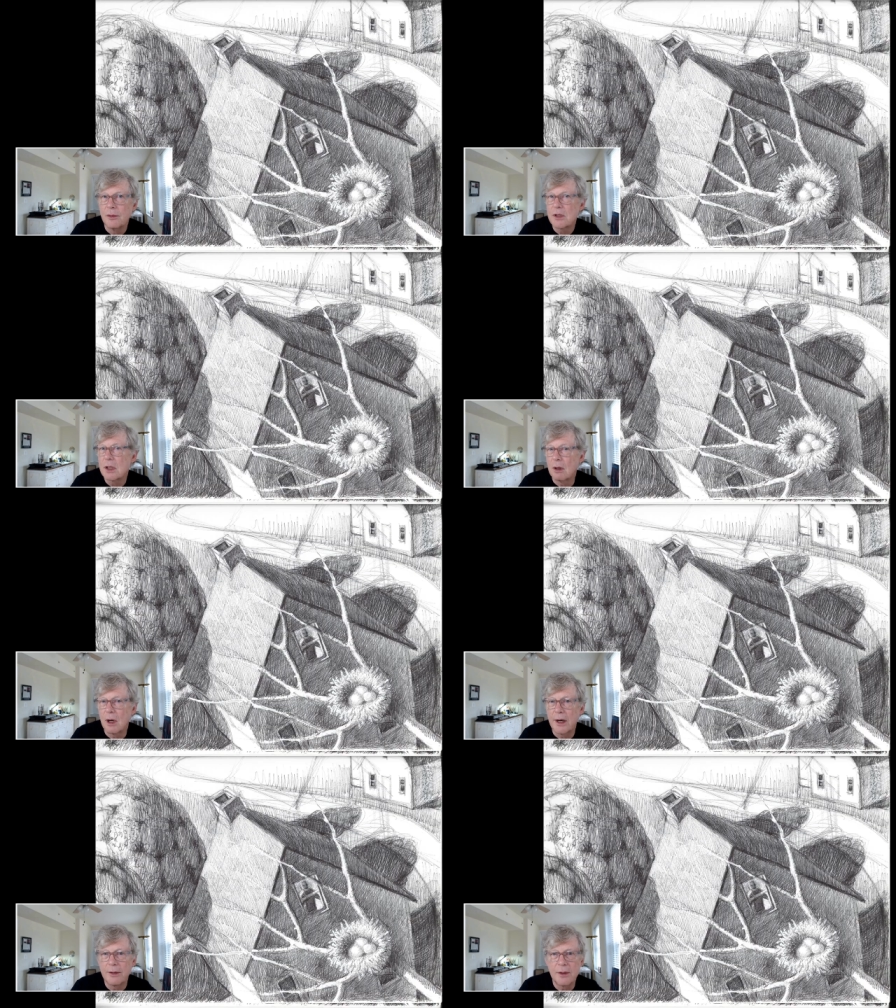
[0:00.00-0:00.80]
so
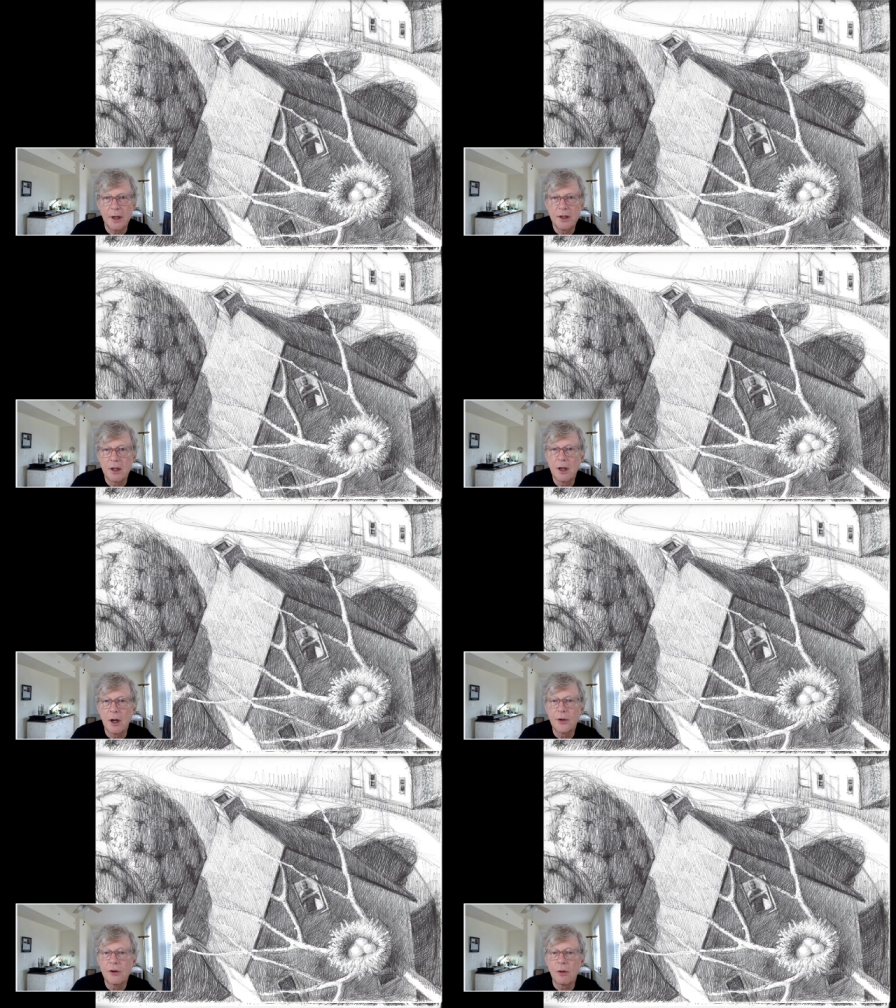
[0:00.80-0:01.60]
I I did
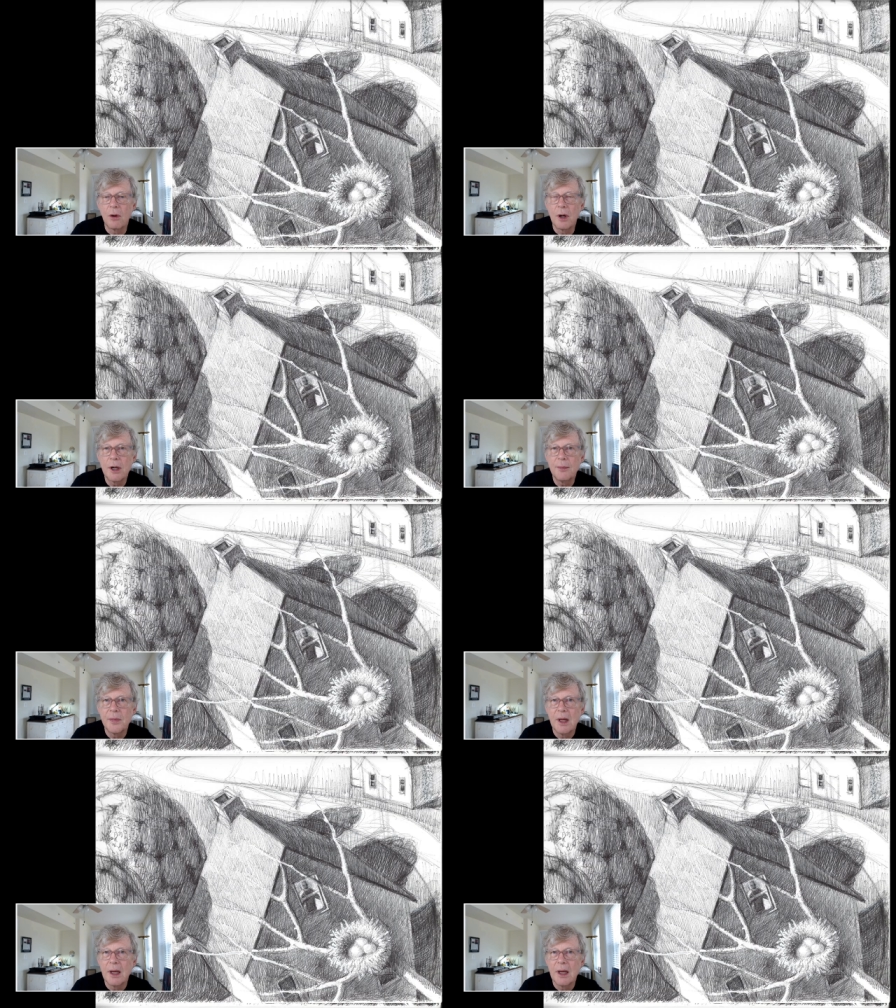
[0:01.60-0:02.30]
another drawing